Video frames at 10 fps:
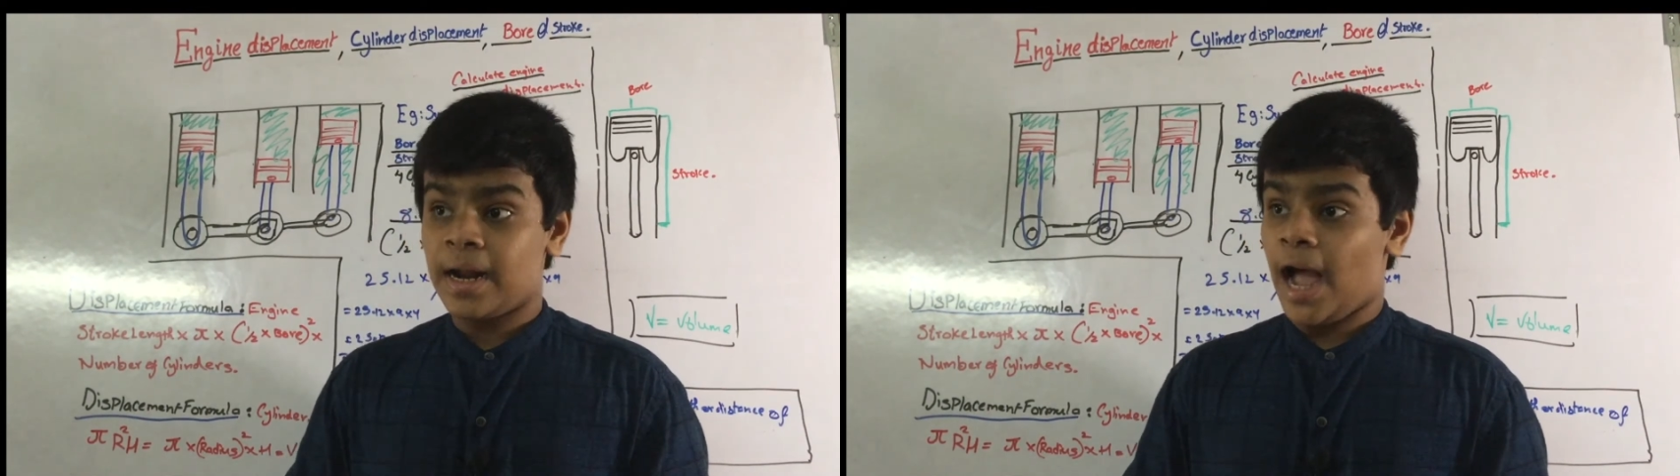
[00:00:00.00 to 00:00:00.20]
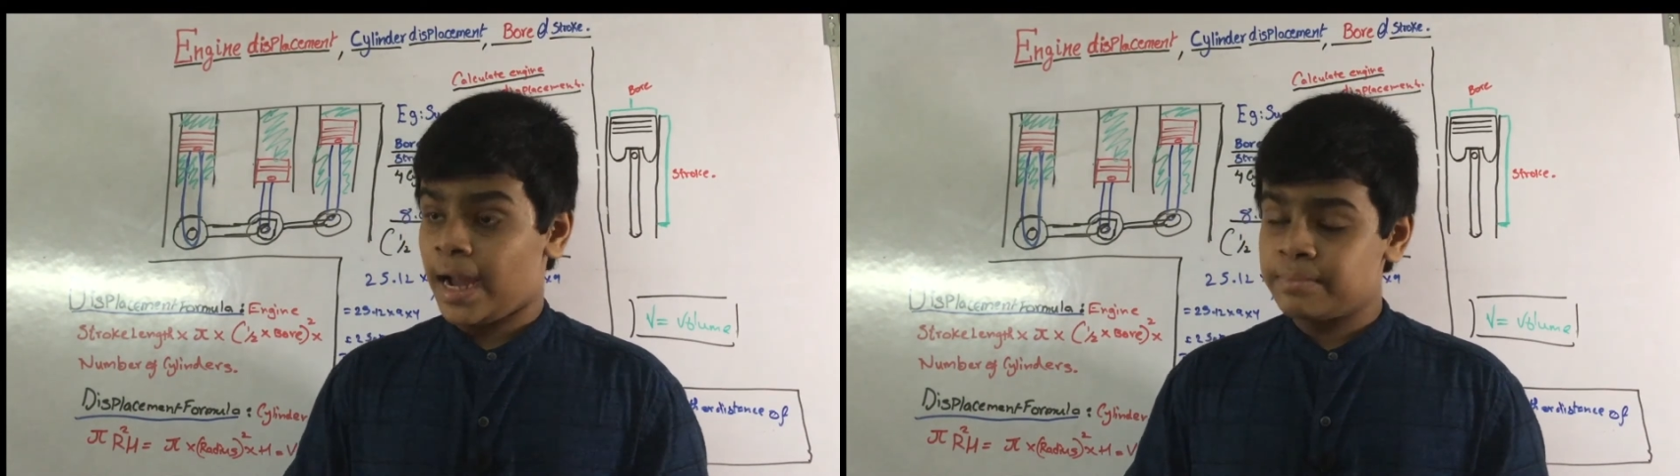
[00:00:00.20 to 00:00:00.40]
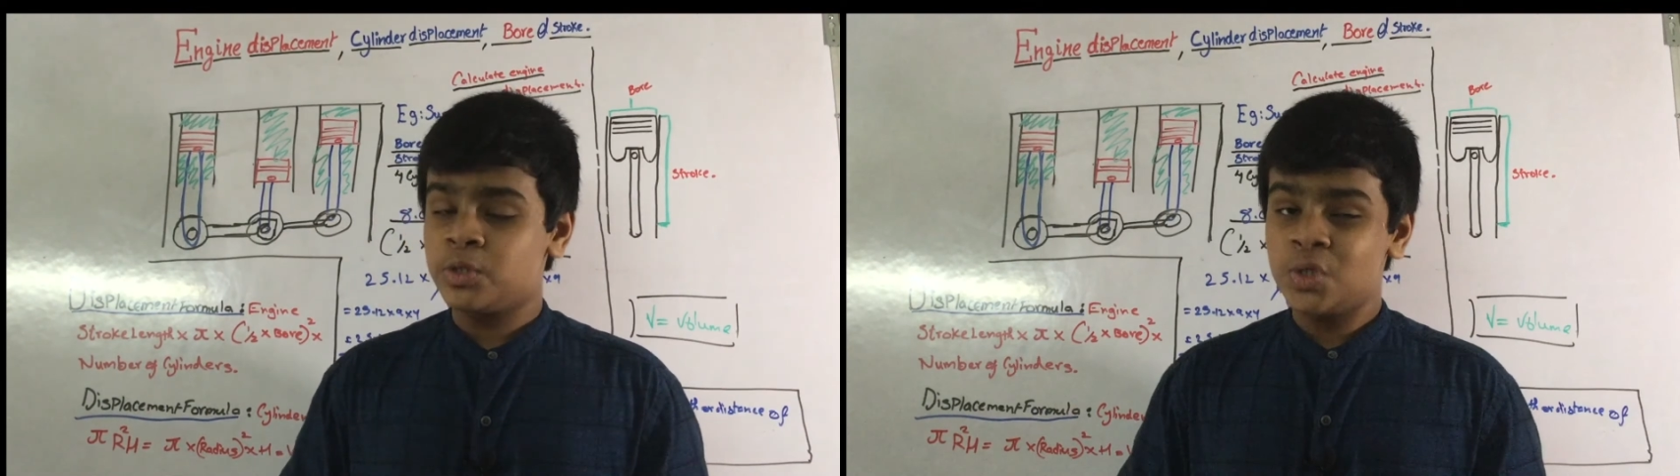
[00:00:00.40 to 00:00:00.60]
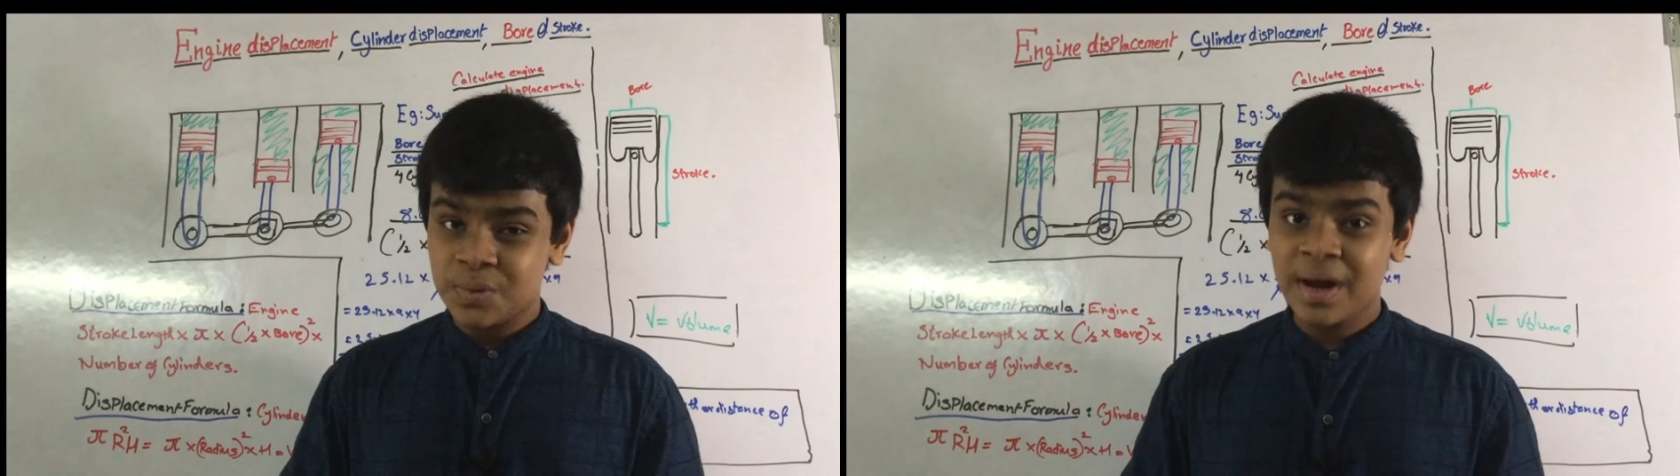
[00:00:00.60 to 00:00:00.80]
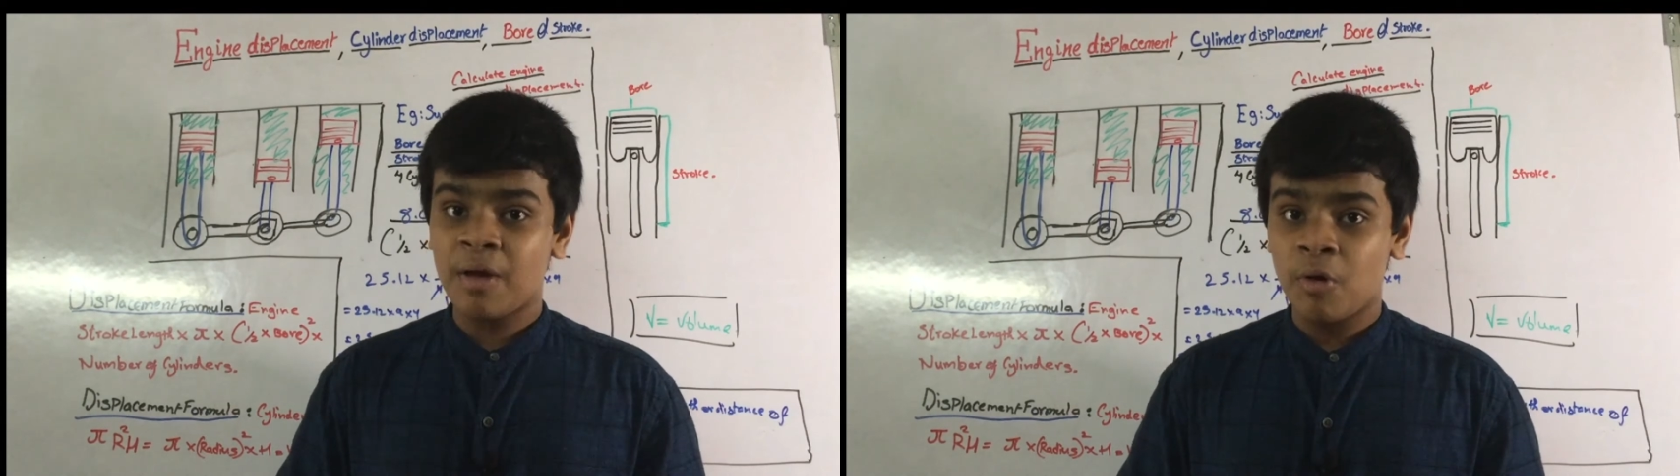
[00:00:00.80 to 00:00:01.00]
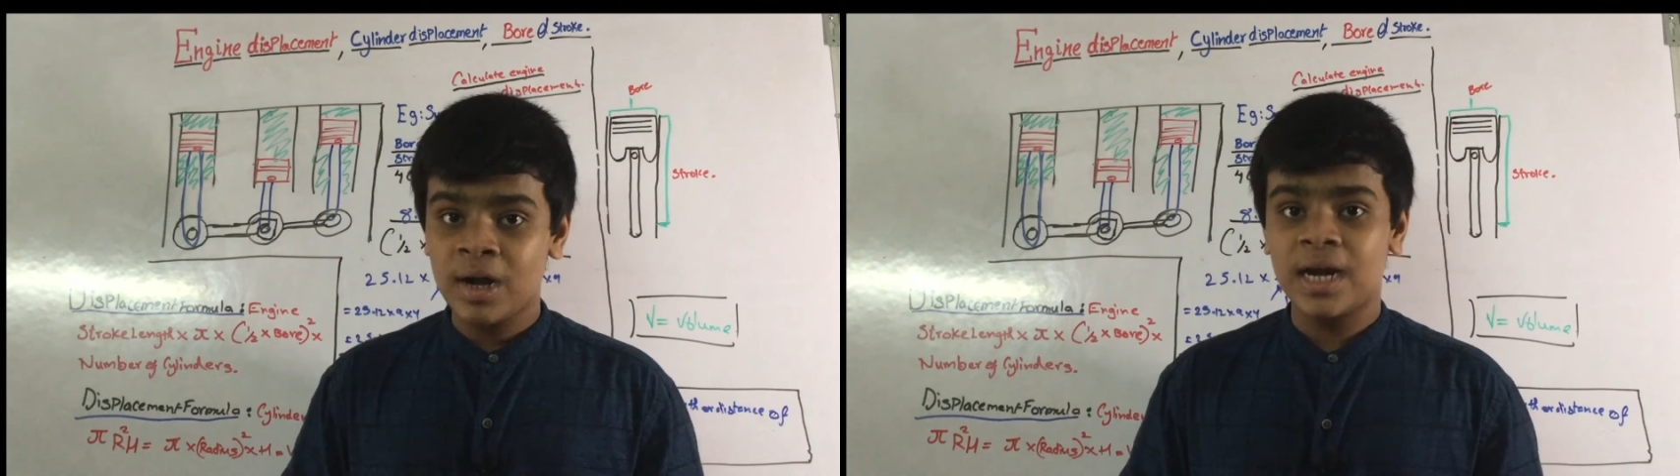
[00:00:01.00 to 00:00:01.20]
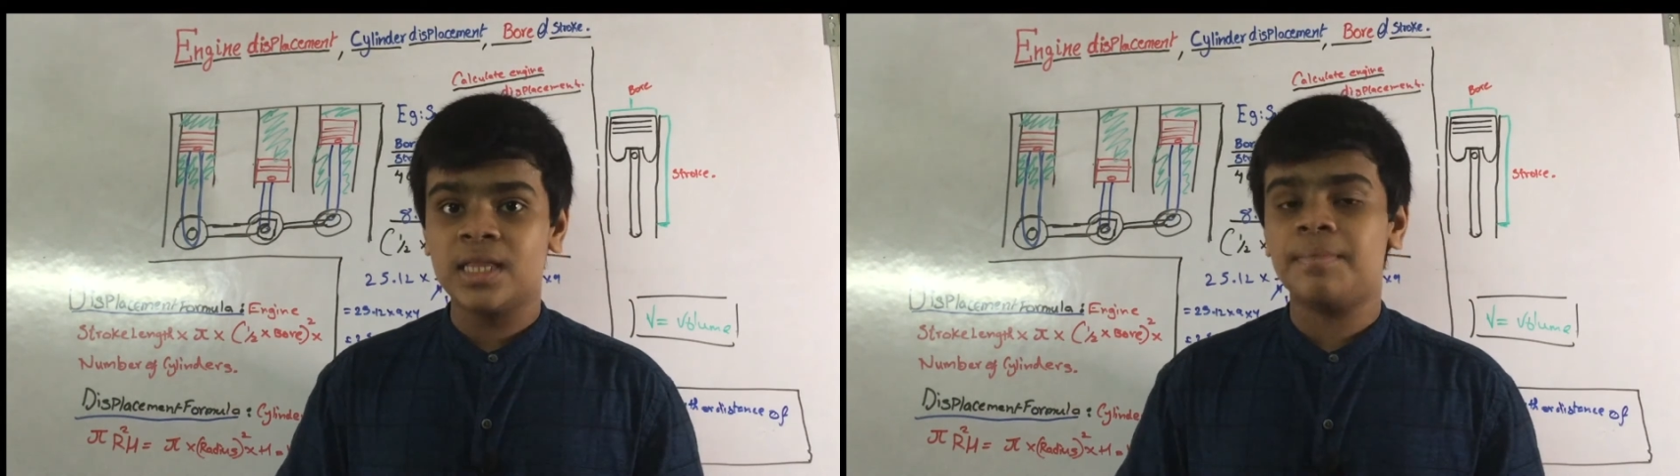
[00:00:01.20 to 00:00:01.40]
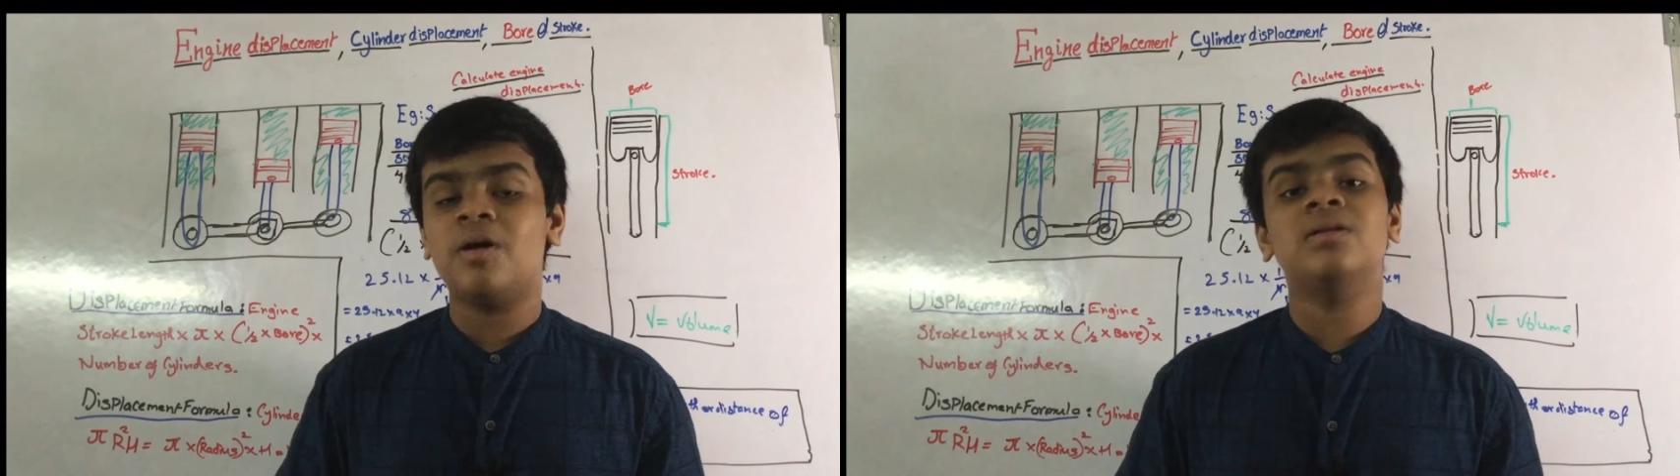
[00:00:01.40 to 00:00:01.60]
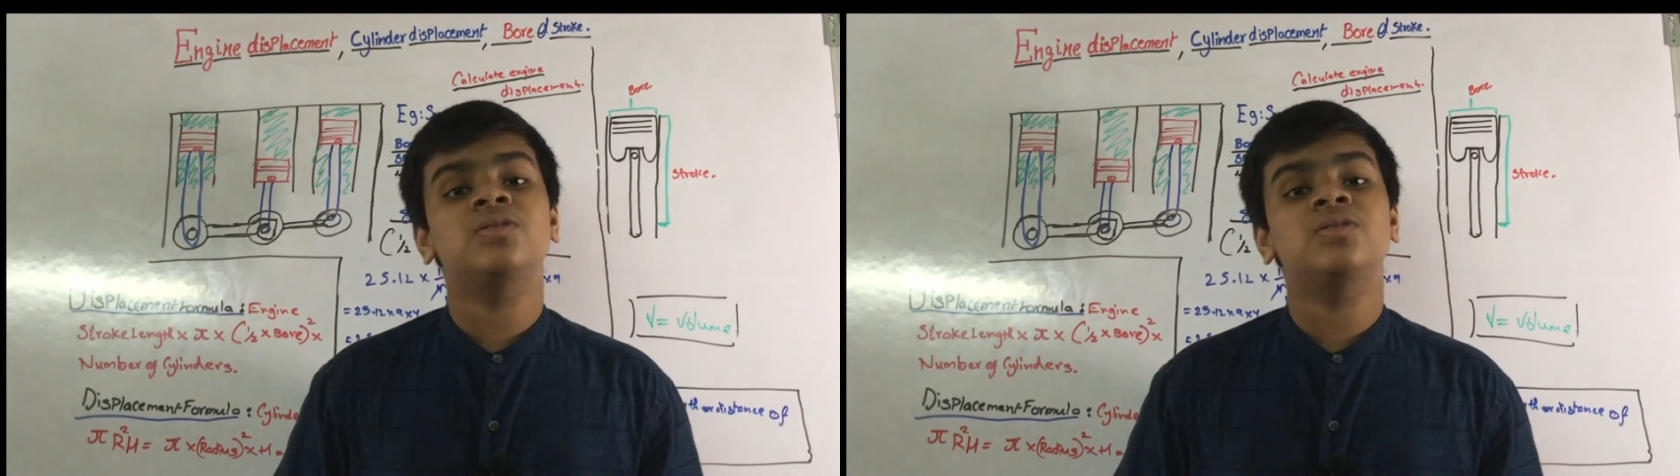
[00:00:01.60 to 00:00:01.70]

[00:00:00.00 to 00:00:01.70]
I'm sure I won't let them down.